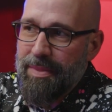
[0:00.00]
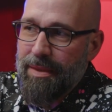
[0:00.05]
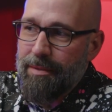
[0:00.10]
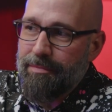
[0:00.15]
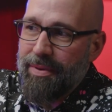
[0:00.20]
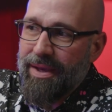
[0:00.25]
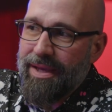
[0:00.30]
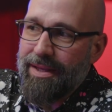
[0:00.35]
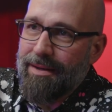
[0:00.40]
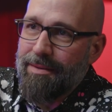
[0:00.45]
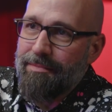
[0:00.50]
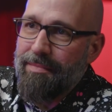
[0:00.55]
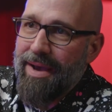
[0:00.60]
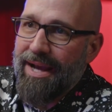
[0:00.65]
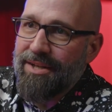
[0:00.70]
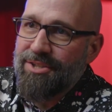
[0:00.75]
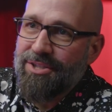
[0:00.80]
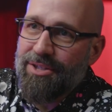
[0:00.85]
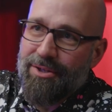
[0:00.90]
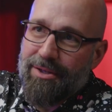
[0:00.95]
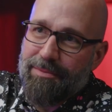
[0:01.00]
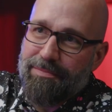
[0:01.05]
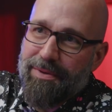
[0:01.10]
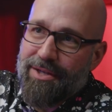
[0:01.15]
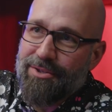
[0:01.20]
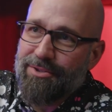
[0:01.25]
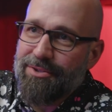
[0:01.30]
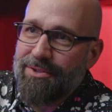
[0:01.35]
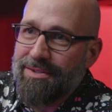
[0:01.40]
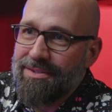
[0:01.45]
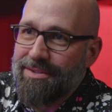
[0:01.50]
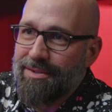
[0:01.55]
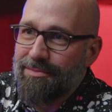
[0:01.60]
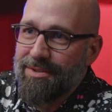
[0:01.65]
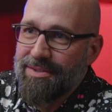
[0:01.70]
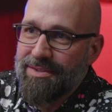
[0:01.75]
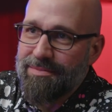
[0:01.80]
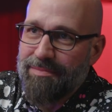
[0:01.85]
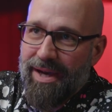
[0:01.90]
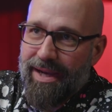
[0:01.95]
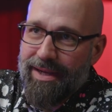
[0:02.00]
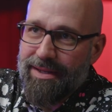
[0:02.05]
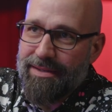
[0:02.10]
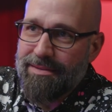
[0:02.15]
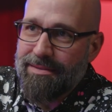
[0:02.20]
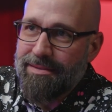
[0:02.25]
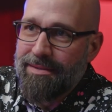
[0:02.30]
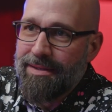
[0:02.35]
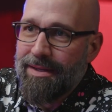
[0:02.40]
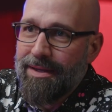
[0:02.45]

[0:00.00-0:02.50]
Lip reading: paint an imaginary picture in someone's mind